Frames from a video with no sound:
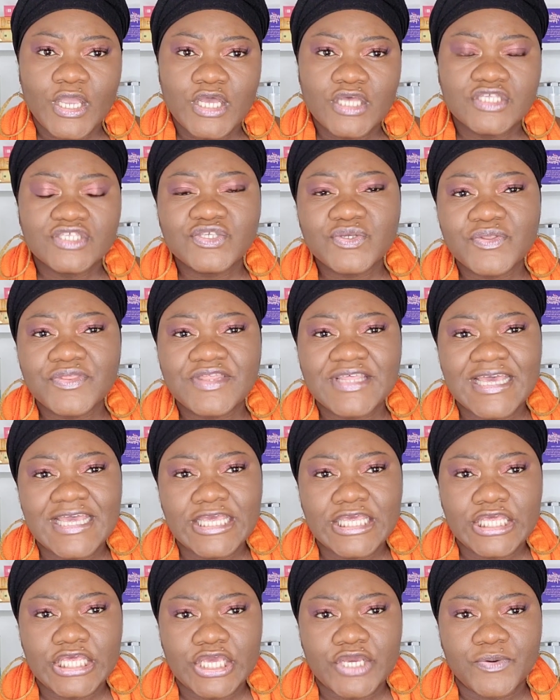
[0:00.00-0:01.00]
So
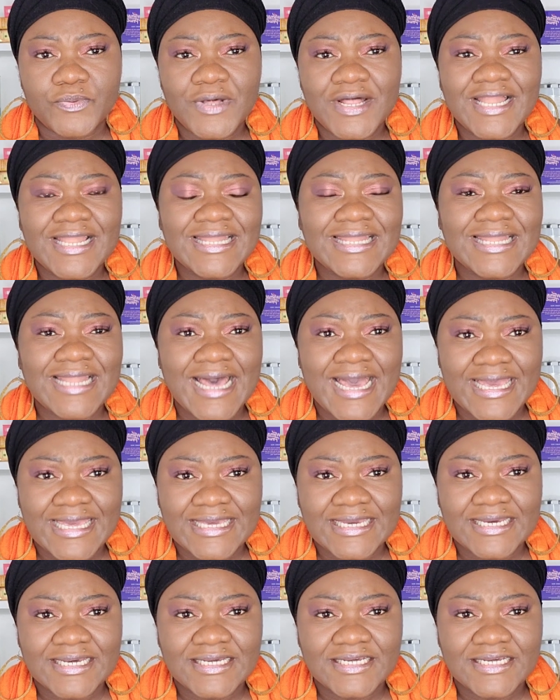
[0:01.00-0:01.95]
thank you. Like,